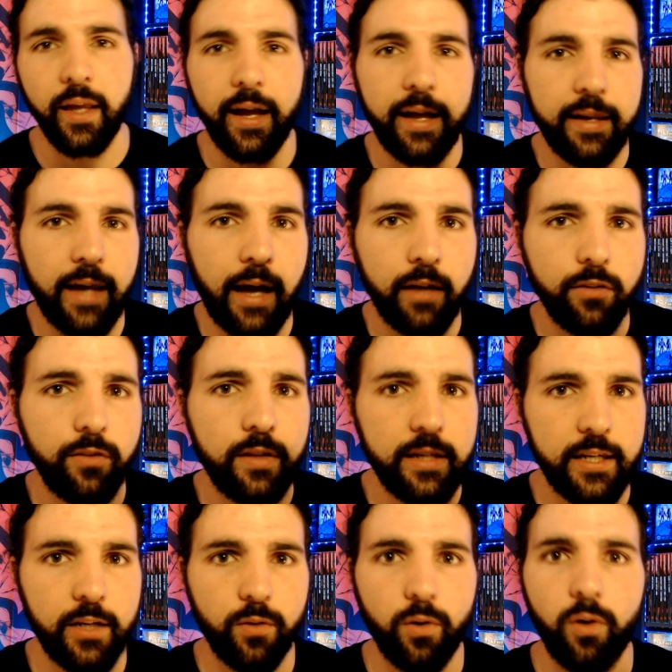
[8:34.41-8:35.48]
And as the
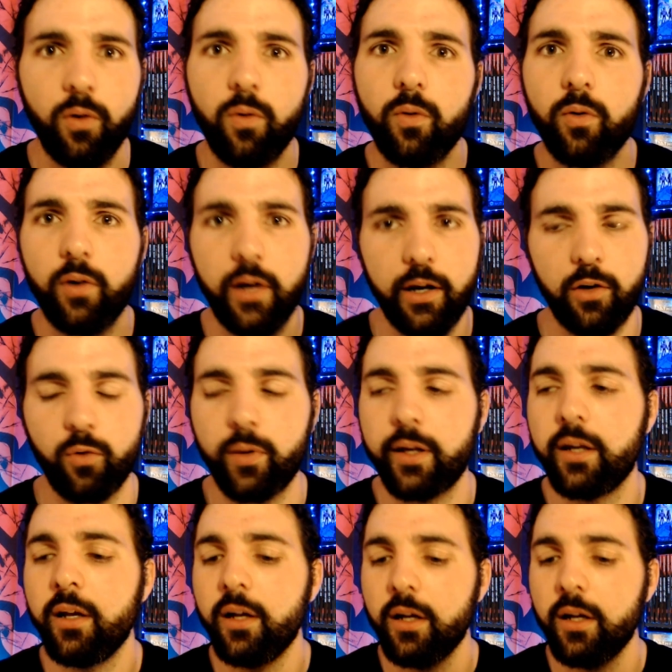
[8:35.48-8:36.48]
hero or heroine